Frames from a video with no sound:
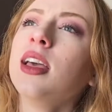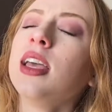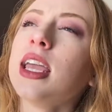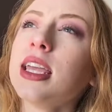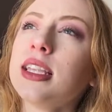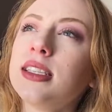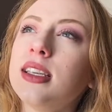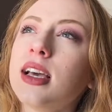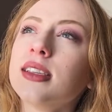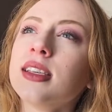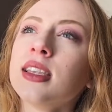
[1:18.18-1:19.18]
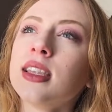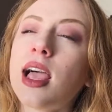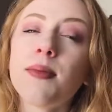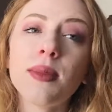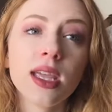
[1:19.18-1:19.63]
it doesn't
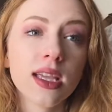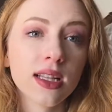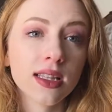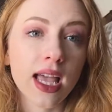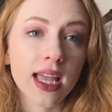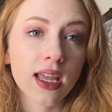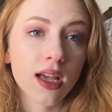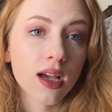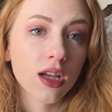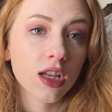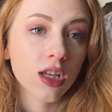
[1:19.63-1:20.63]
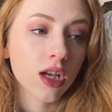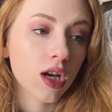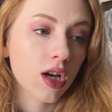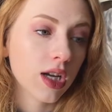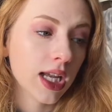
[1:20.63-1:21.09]
let me, like,
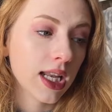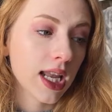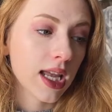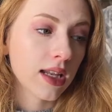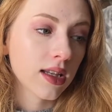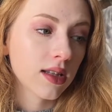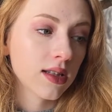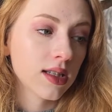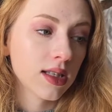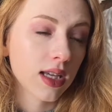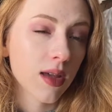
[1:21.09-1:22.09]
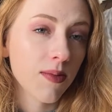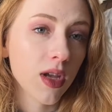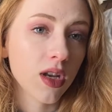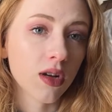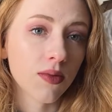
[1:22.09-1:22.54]
hook it into the
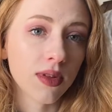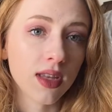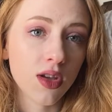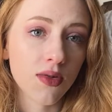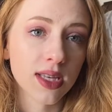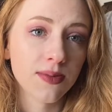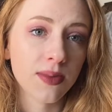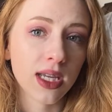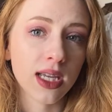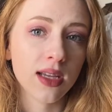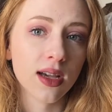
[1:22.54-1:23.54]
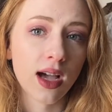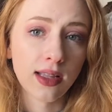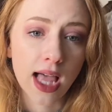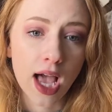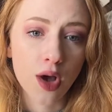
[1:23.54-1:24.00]
computer with a USB,
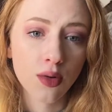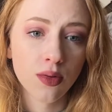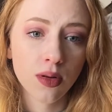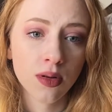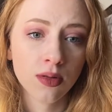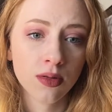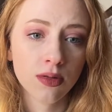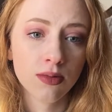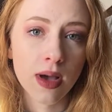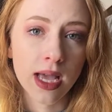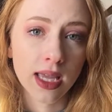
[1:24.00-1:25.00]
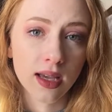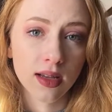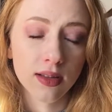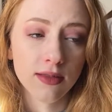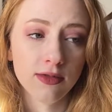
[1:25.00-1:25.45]
allow my
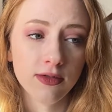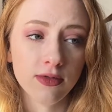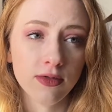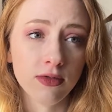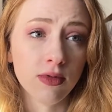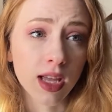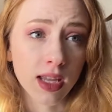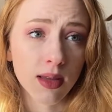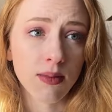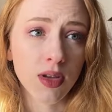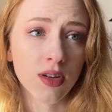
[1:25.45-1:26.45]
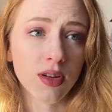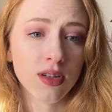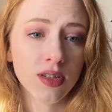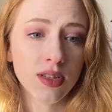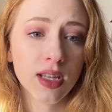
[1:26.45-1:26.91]
computer,
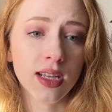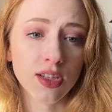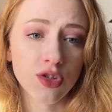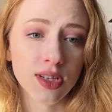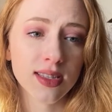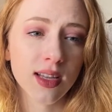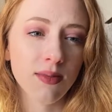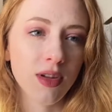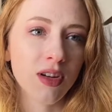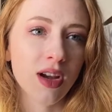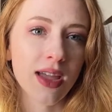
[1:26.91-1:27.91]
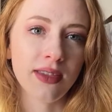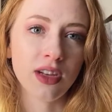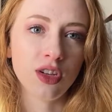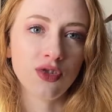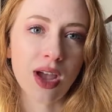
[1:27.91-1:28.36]
trust the computer, and then
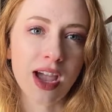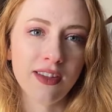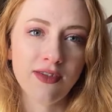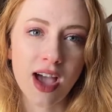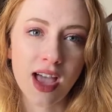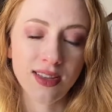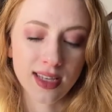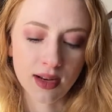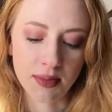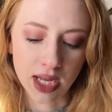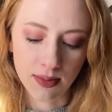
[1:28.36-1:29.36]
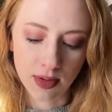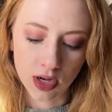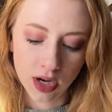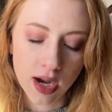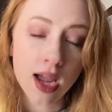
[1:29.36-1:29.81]
to drag files onto my
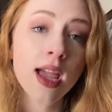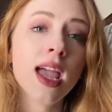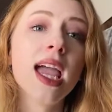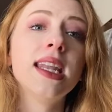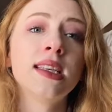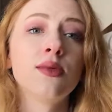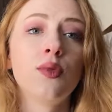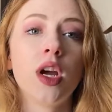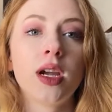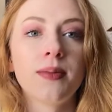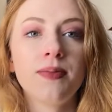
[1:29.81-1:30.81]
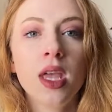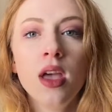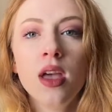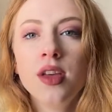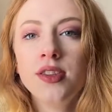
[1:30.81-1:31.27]
computer. It doesn't work.
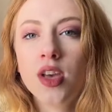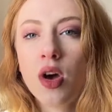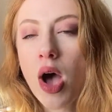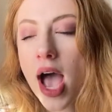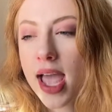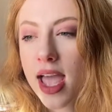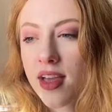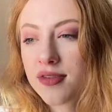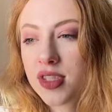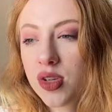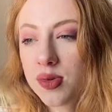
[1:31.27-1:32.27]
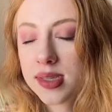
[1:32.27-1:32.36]
So I had to